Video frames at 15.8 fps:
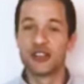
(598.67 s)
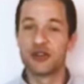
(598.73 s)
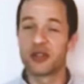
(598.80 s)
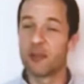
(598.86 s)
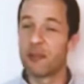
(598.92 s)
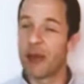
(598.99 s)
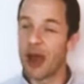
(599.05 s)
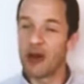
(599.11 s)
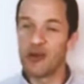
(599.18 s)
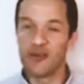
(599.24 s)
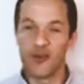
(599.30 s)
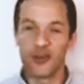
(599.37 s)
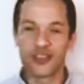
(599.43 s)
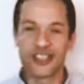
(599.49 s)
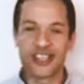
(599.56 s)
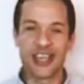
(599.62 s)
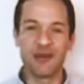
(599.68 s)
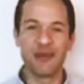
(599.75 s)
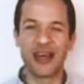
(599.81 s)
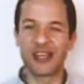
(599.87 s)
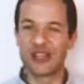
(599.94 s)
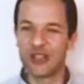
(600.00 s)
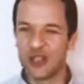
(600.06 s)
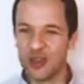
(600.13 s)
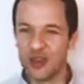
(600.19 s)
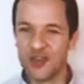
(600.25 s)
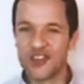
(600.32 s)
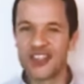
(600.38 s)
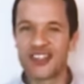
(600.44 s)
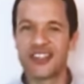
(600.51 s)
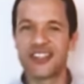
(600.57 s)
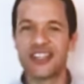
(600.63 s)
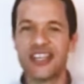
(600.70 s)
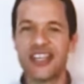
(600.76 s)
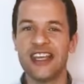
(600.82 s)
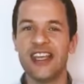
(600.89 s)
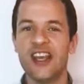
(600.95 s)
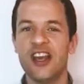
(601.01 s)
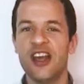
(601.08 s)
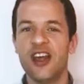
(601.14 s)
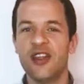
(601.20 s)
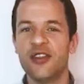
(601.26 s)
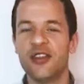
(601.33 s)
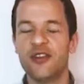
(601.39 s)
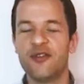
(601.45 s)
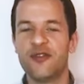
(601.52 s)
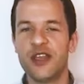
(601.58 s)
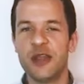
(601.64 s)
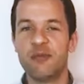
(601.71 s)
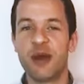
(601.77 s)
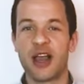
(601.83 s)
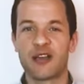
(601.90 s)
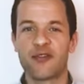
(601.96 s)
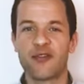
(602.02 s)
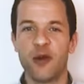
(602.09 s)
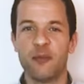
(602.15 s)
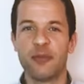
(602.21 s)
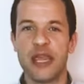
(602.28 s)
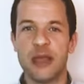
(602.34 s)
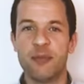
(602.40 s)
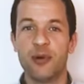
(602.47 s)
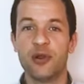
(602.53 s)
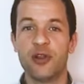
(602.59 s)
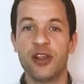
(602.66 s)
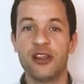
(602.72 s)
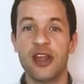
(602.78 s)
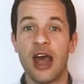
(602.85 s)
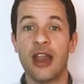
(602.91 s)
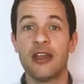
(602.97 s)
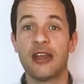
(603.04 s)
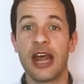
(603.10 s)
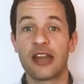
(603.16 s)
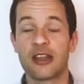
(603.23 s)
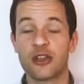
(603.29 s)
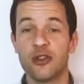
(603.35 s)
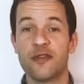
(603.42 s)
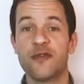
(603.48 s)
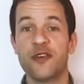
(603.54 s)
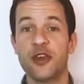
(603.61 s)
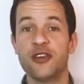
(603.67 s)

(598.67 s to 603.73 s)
So it's a powerful tip. I'd love to see the feedback from people, and I'd love